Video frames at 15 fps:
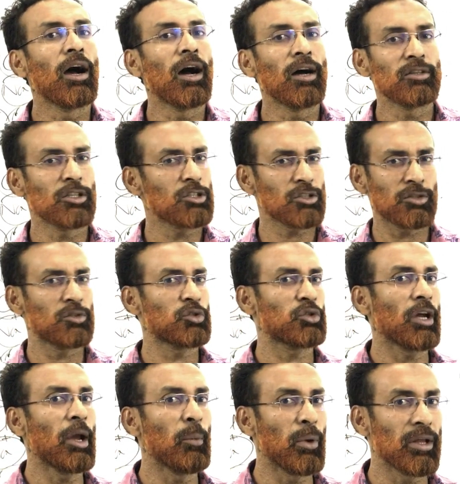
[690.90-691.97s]
just
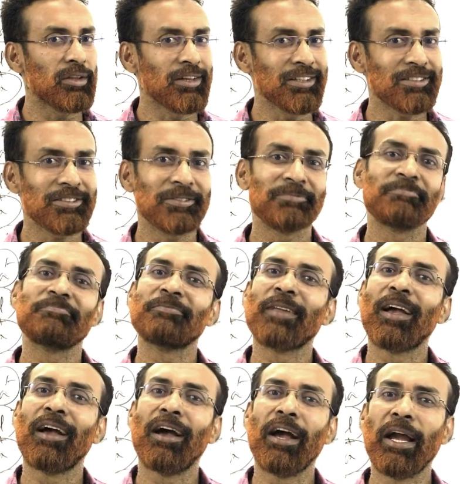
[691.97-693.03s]
stay with us.
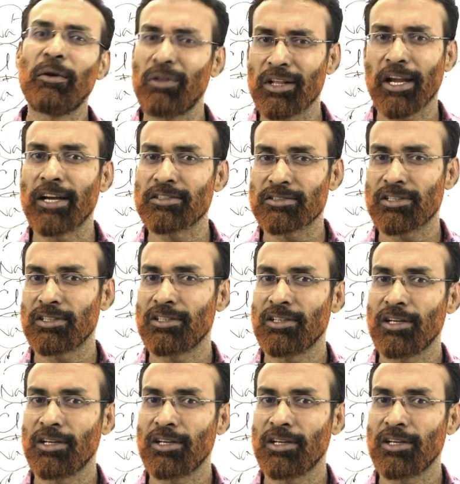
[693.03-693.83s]
I will get